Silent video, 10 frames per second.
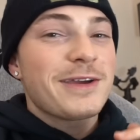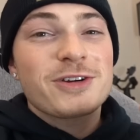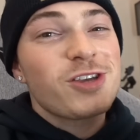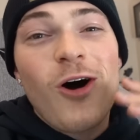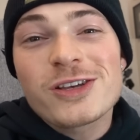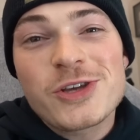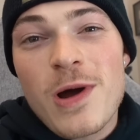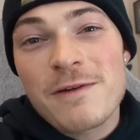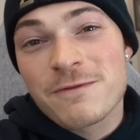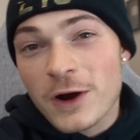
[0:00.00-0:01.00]
There is
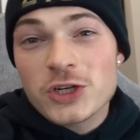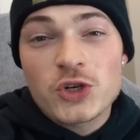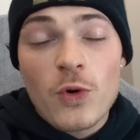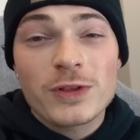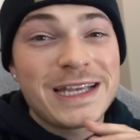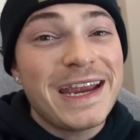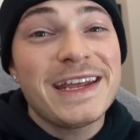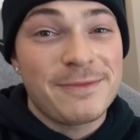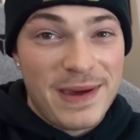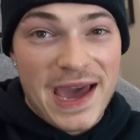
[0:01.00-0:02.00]
also a virtual
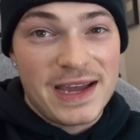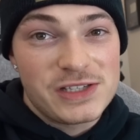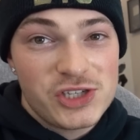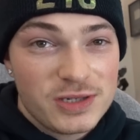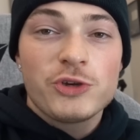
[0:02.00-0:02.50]
dating badge.